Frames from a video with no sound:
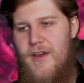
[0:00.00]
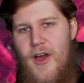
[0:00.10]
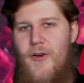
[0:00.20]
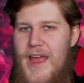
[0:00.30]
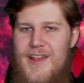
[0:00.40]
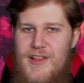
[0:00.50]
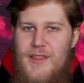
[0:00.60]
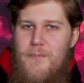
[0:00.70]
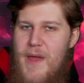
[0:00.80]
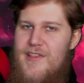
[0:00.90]
okay, he's not the
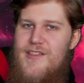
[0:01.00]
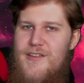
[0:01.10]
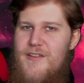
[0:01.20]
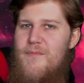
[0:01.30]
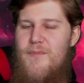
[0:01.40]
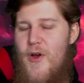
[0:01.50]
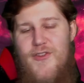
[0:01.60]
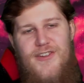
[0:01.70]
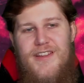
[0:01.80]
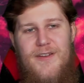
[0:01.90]
best
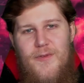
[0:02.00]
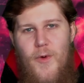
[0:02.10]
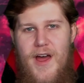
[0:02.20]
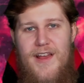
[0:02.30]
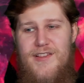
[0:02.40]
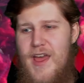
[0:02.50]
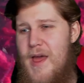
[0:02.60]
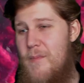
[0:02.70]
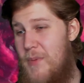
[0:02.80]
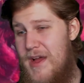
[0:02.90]
martially wise,
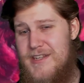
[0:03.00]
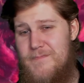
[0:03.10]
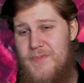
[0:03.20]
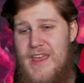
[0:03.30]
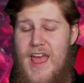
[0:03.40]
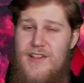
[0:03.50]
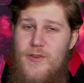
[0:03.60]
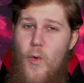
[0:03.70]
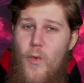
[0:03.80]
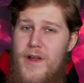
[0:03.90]
but he has
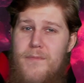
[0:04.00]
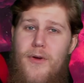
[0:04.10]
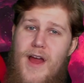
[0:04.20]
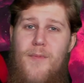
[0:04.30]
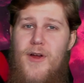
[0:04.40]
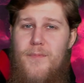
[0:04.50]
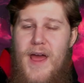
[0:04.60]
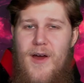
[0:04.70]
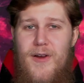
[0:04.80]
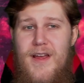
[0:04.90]
one primarch
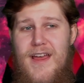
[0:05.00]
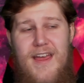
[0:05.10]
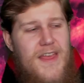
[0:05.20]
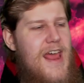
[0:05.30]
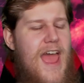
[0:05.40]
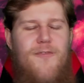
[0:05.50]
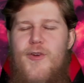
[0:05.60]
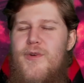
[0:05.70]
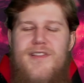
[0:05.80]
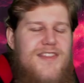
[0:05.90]
power that
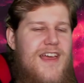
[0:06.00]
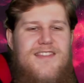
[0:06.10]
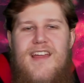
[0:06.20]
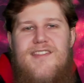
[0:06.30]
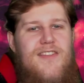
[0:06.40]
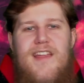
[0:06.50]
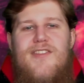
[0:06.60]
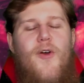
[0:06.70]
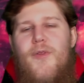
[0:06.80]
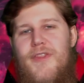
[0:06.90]
everyone says that's the
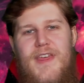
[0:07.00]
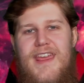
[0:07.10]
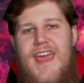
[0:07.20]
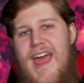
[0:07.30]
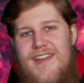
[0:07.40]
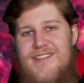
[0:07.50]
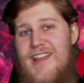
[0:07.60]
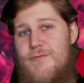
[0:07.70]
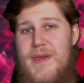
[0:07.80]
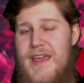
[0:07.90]
only thing he has, and
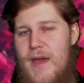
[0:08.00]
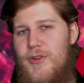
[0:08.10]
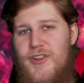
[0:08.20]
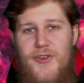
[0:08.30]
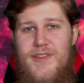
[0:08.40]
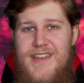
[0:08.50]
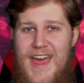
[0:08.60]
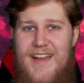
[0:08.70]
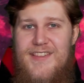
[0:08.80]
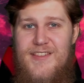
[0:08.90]
that's being able to do his
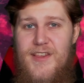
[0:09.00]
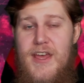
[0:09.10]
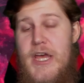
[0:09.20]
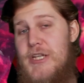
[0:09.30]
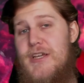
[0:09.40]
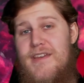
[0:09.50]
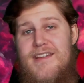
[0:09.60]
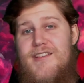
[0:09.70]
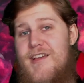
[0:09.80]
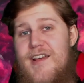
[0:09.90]
taxes. To
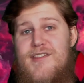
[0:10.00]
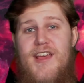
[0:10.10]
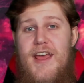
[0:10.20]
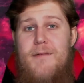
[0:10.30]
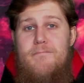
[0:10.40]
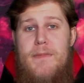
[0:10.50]
this, I say,